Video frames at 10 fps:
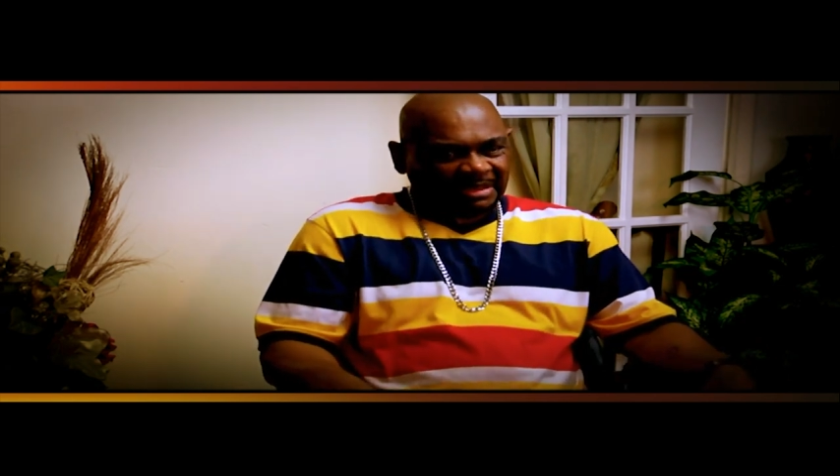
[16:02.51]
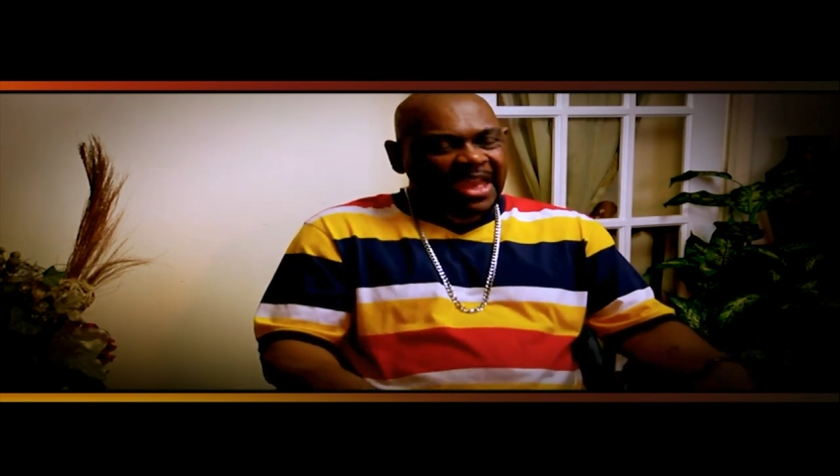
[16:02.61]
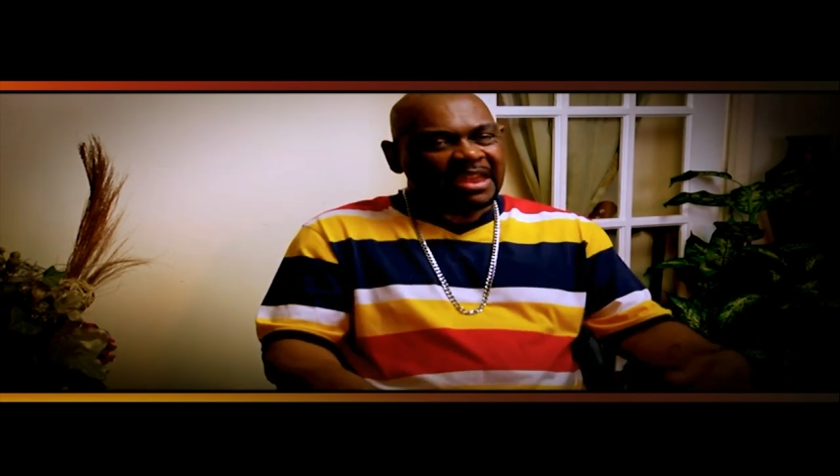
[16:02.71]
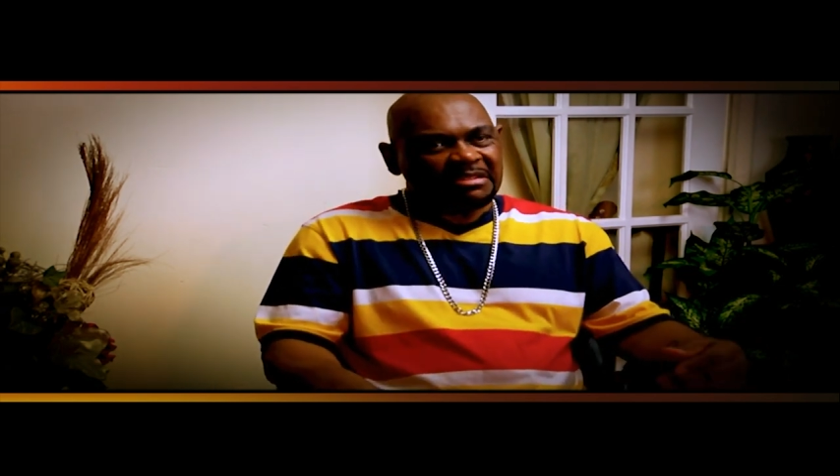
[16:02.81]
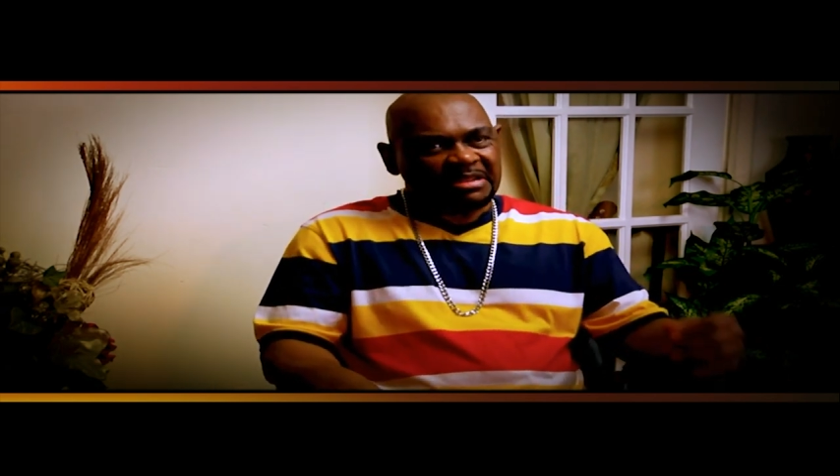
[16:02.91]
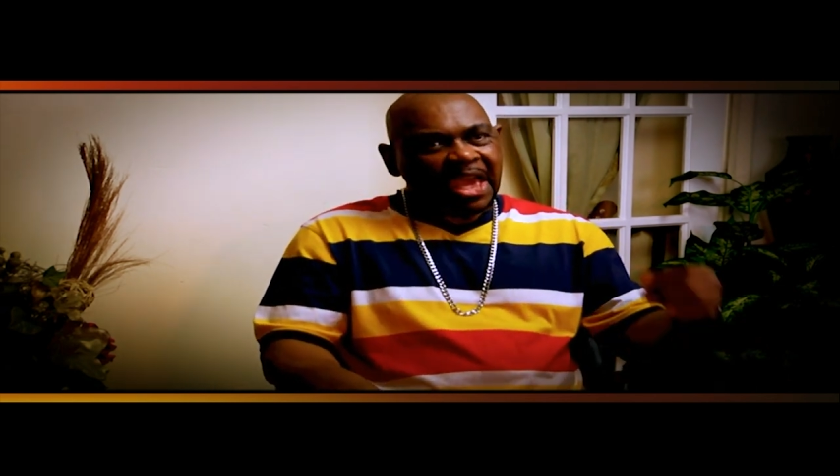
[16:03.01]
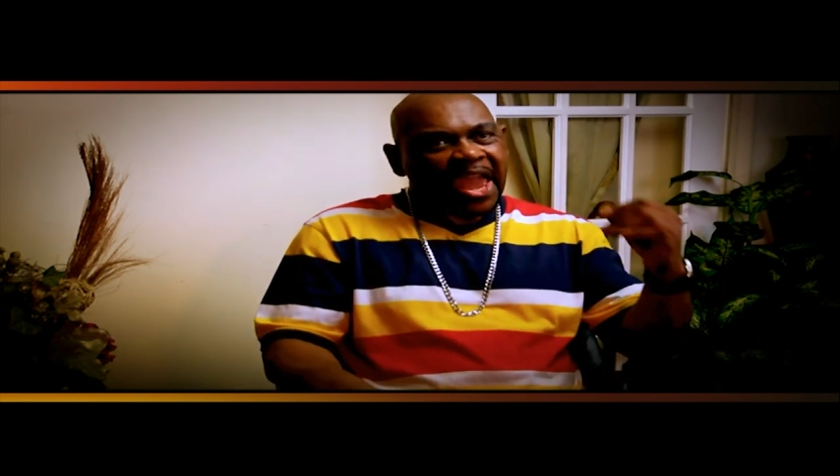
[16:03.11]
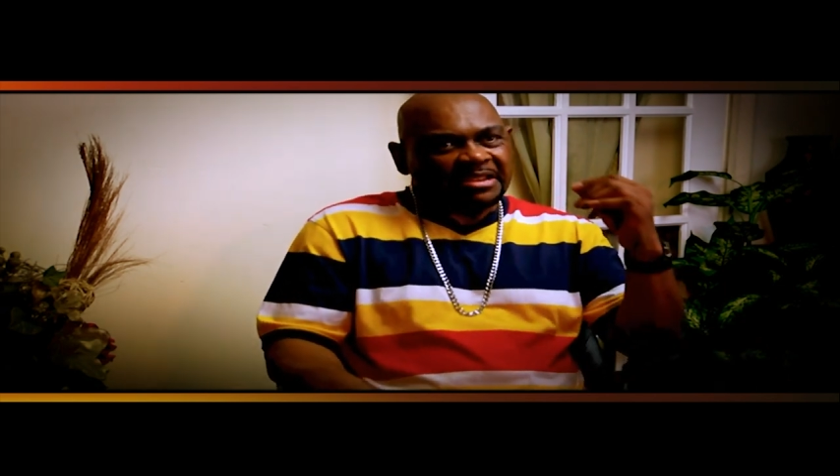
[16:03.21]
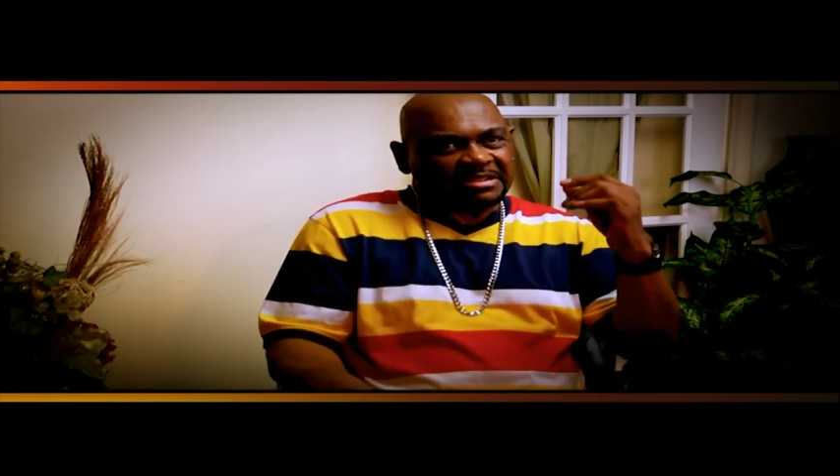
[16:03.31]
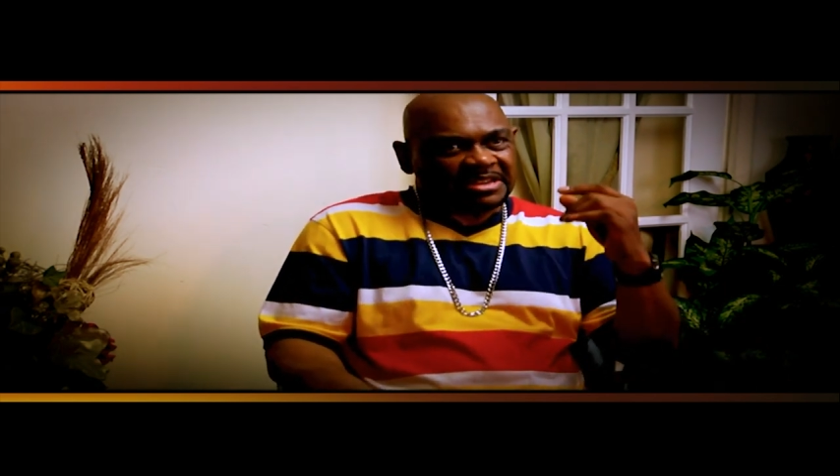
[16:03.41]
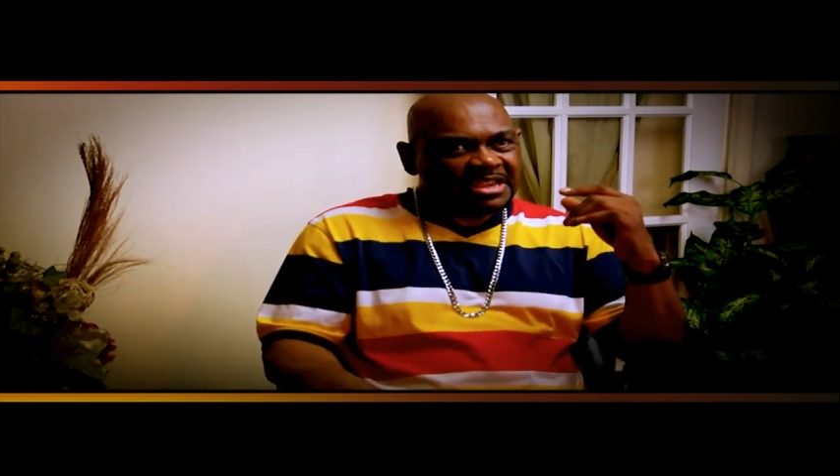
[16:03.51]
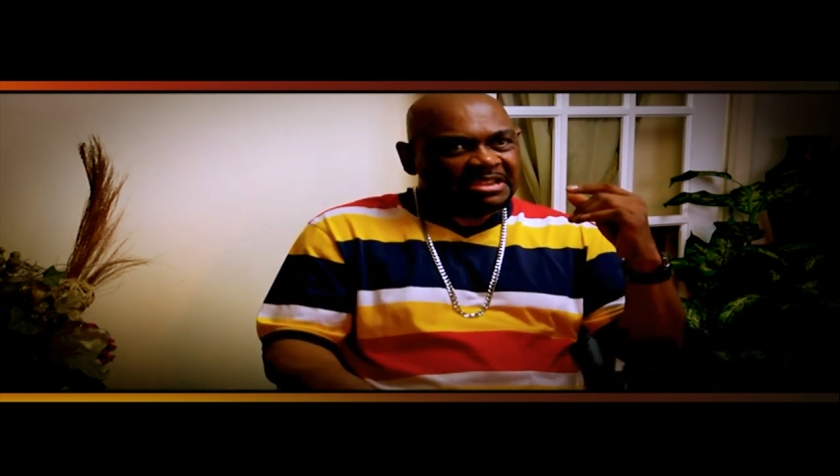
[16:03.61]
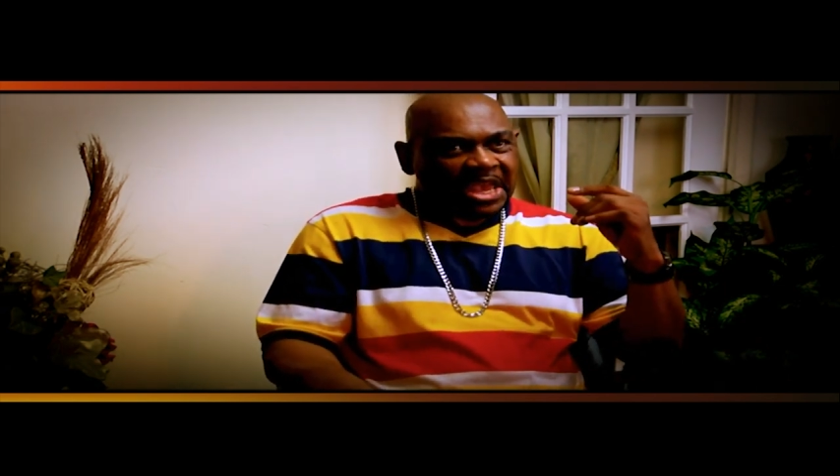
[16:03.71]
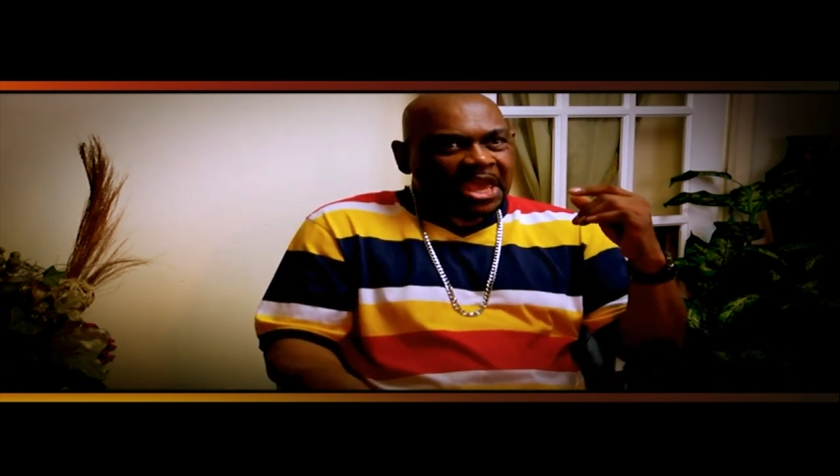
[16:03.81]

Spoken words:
I don't like this.